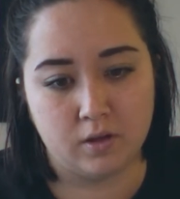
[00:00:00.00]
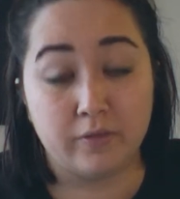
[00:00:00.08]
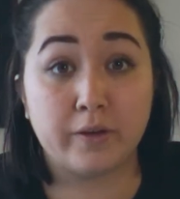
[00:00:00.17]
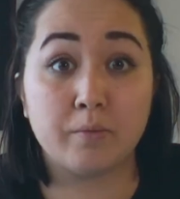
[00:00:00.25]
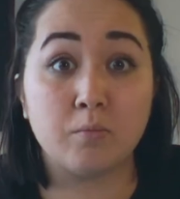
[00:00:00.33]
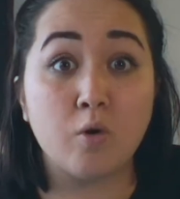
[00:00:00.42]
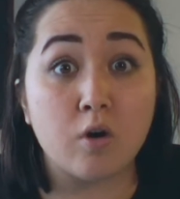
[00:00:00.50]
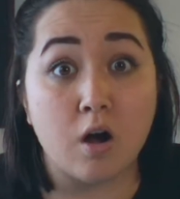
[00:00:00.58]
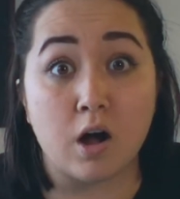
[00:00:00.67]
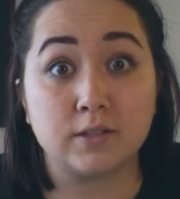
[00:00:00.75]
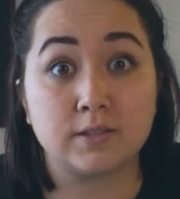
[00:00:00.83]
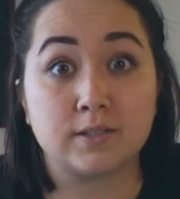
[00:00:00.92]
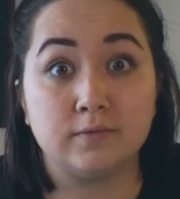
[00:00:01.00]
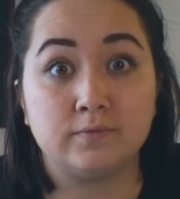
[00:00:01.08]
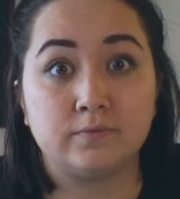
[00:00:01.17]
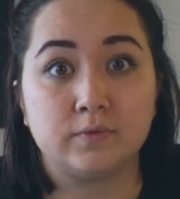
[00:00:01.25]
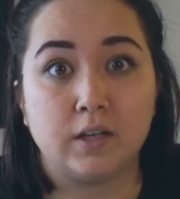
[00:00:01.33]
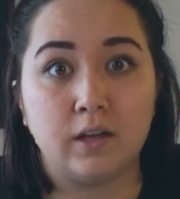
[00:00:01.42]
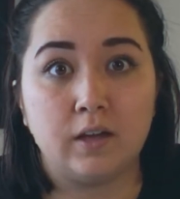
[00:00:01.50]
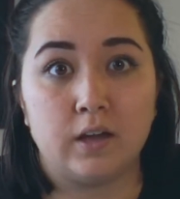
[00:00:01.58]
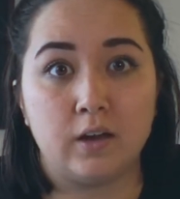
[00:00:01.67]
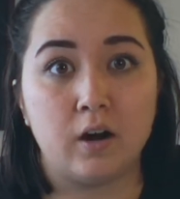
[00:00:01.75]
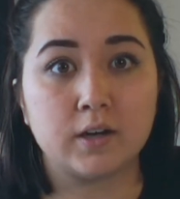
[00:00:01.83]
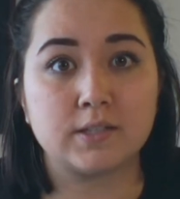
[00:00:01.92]
They're morons.
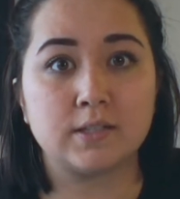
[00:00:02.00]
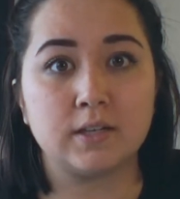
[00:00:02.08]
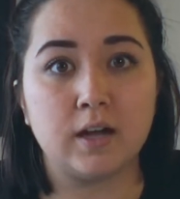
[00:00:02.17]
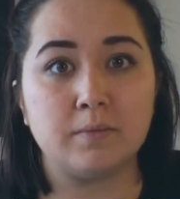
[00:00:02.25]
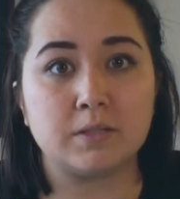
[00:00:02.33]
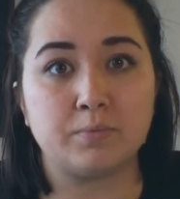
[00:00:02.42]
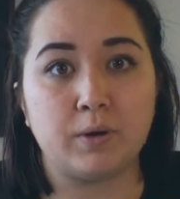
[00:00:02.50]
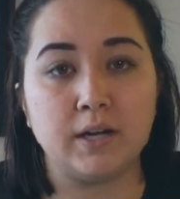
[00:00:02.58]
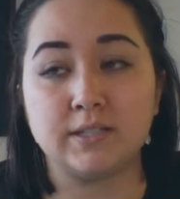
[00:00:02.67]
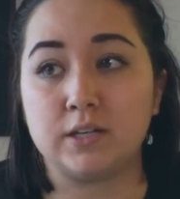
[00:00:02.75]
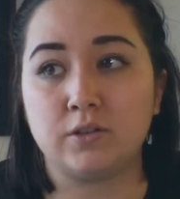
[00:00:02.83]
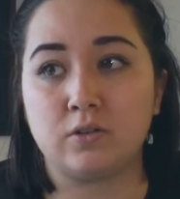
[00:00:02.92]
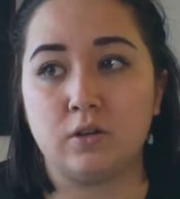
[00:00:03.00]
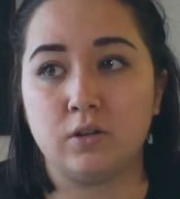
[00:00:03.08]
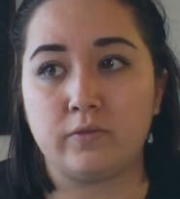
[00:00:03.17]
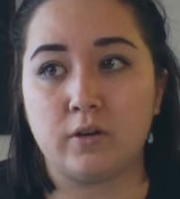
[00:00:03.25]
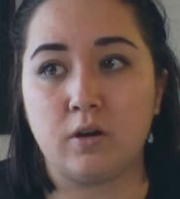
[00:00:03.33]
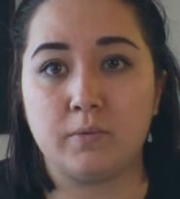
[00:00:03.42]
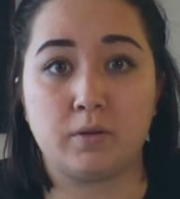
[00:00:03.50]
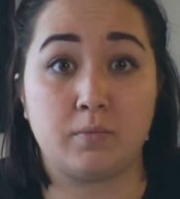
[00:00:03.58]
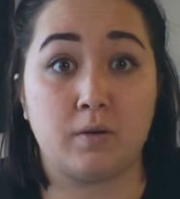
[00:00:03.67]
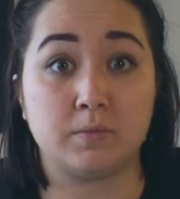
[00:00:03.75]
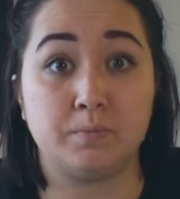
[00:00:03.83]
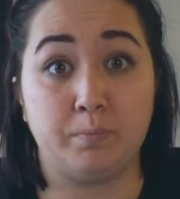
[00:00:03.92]
And honestly, I'm surprised they don't all live at home in their
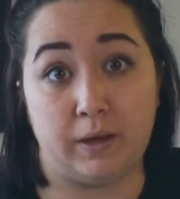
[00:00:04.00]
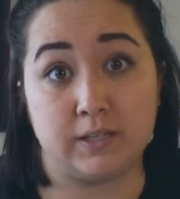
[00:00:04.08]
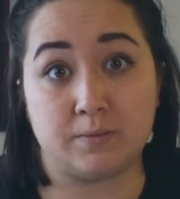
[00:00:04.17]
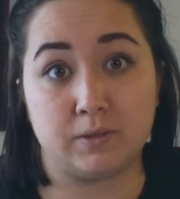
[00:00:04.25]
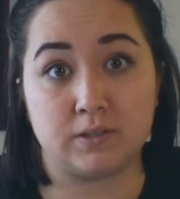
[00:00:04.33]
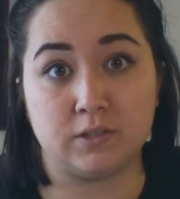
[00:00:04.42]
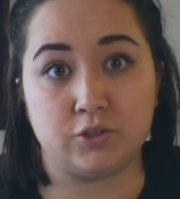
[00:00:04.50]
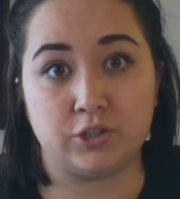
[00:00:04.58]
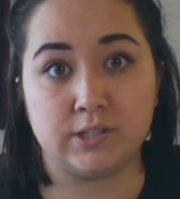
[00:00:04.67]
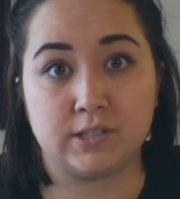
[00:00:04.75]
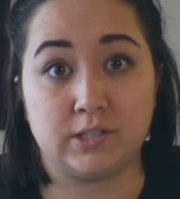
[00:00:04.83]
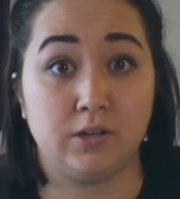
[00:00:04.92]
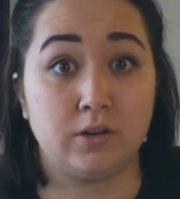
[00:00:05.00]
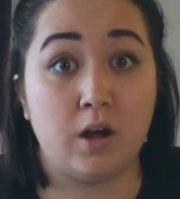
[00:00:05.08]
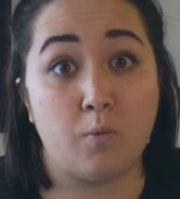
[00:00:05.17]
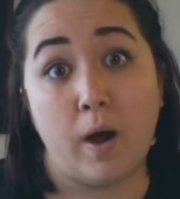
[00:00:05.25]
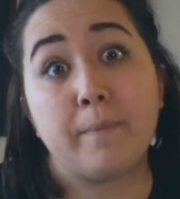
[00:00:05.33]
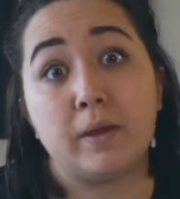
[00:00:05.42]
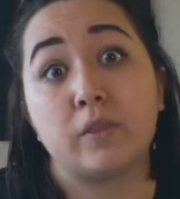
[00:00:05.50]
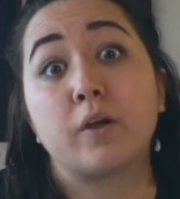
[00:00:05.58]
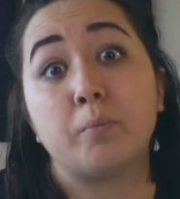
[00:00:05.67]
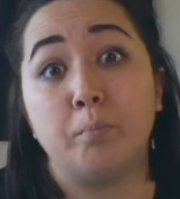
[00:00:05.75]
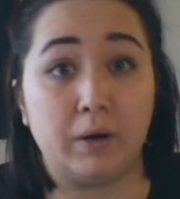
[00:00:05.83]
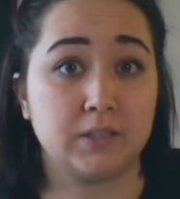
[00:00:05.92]
mom's basements and she's still not wiping
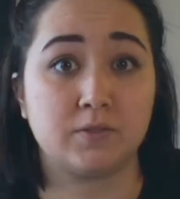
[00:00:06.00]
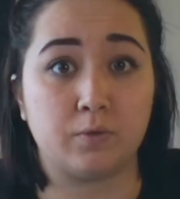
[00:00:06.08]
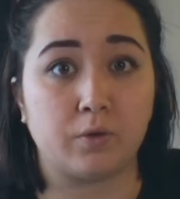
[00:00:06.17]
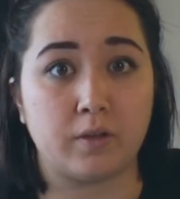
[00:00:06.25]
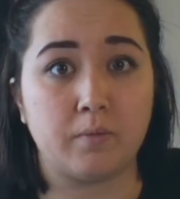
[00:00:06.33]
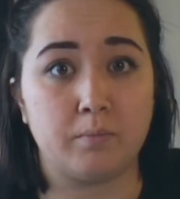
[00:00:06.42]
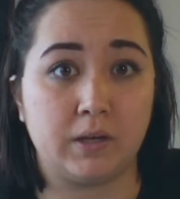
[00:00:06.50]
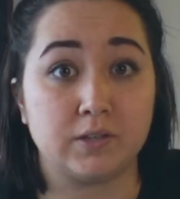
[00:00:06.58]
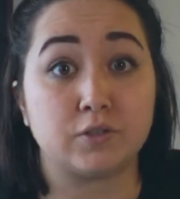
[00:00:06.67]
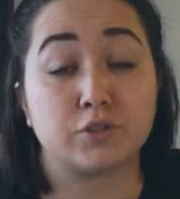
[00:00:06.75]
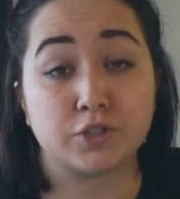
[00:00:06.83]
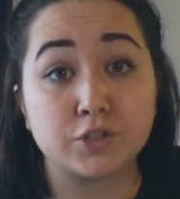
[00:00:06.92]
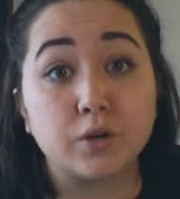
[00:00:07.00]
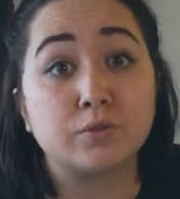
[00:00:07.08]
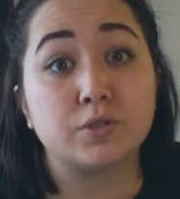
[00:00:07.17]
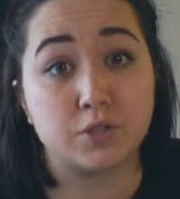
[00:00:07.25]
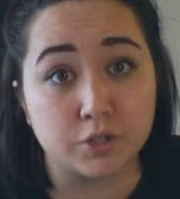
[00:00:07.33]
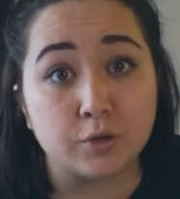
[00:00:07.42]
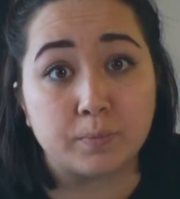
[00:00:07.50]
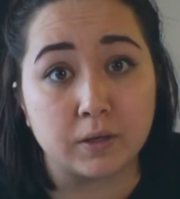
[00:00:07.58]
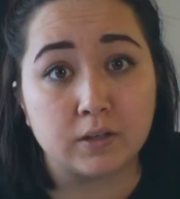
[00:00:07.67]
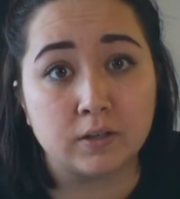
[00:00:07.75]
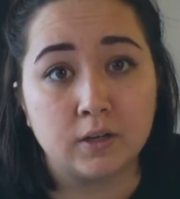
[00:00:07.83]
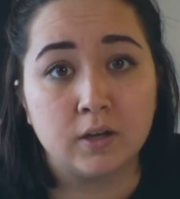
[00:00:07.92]
their butts for them because they're so stupid.